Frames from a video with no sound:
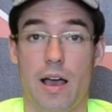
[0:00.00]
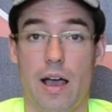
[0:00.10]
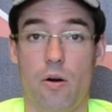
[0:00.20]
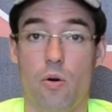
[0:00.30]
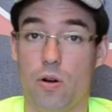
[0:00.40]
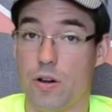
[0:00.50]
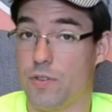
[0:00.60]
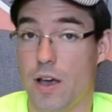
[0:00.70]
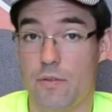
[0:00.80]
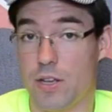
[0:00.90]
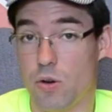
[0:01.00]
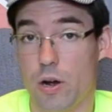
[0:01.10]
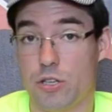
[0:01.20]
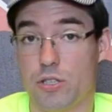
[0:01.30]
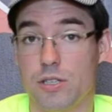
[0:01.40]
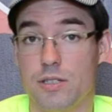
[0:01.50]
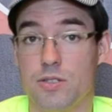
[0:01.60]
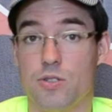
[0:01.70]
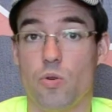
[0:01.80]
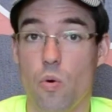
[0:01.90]
or if you have any
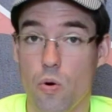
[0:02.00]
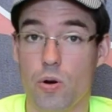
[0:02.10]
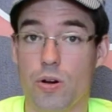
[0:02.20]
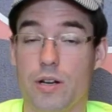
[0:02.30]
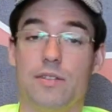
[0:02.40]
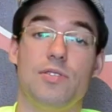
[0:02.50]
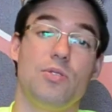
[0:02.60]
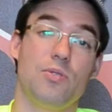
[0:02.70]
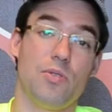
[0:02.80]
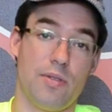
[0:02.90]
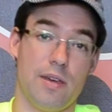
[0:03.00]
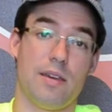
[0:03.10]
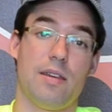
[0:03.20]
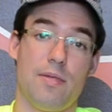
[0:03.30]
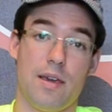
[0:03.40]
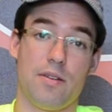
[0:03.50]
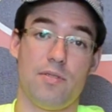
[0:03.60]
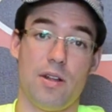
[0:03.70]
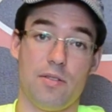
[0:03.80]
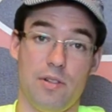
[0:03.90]
questions, or if you can think of
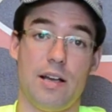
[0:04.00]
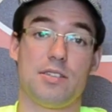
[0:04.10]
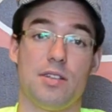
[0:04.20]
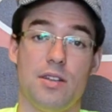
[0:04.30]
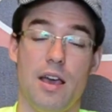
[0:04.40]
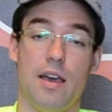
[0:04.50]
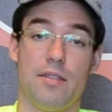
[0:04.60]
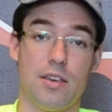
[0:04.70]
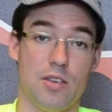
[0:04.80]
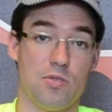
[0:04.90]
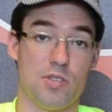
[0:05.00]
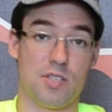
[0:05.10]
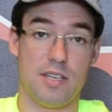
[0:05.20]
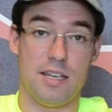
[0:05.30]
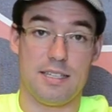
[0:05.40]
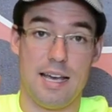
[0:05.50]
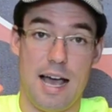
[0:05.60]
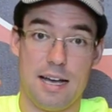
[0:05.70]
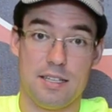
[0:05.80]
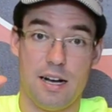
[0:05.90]
another lesson that uses the
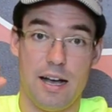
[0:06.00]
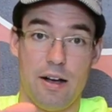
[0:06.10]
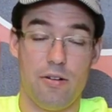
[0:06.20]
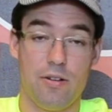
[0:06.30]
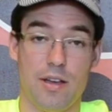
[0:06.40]
tactile